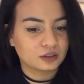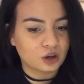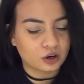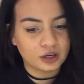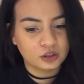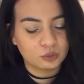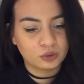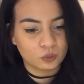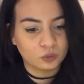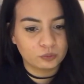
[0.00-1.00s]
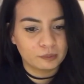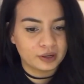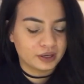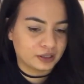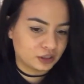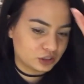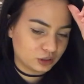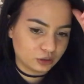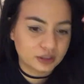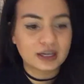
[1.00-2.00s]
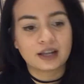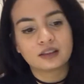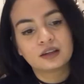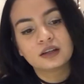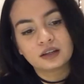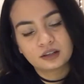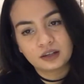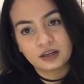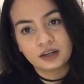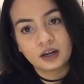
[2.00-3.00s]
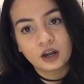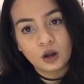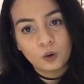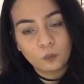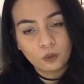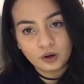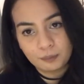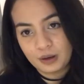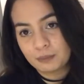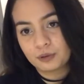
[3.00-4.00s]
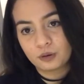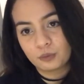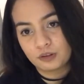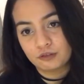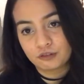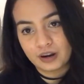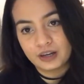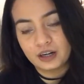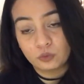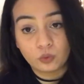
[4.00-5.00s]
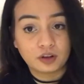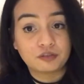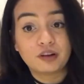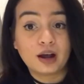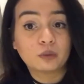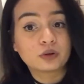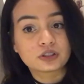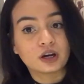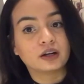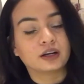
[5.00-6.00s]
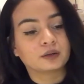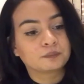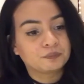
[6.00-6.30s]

talking to an old woman, and then she looks at the wallpaper with red and white flowers on it,